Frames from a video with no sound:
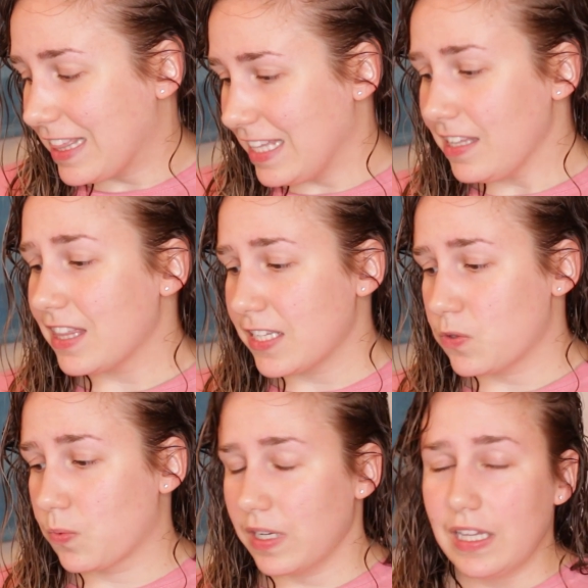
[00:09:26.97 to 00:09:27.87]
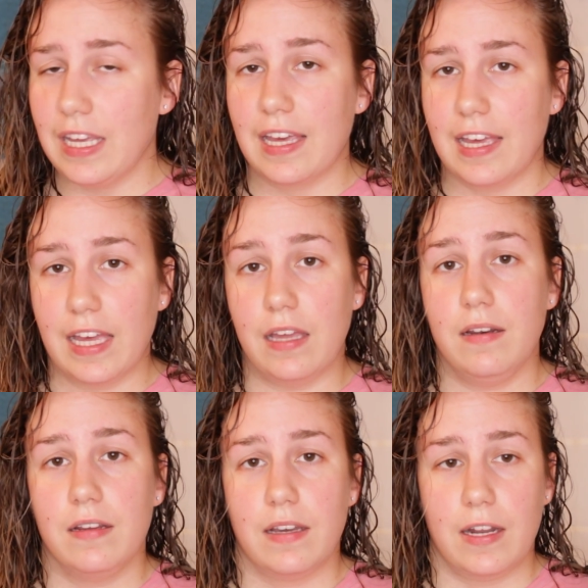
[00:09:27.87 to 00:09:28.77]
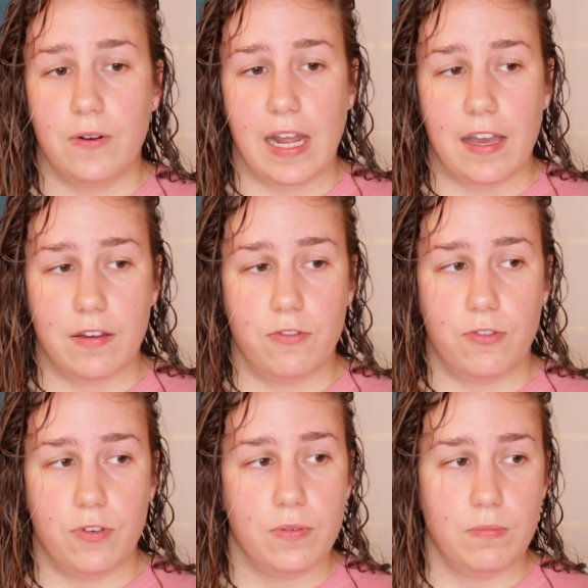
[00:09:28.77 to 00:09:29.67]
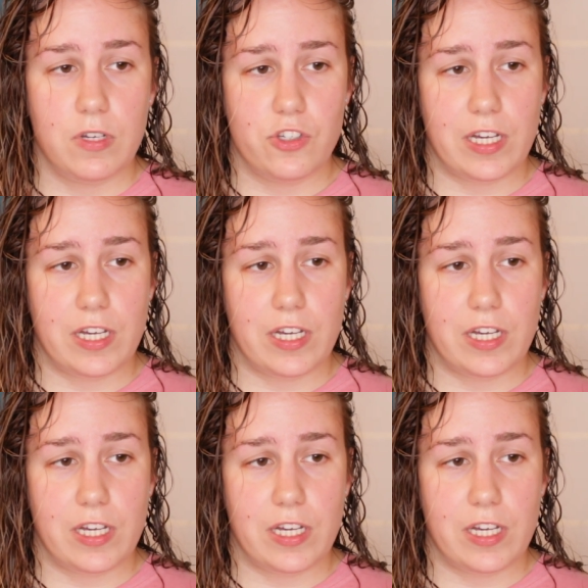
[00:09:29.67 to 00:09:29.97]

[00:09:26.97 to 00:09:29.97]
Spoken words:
think that's really it. I don't have much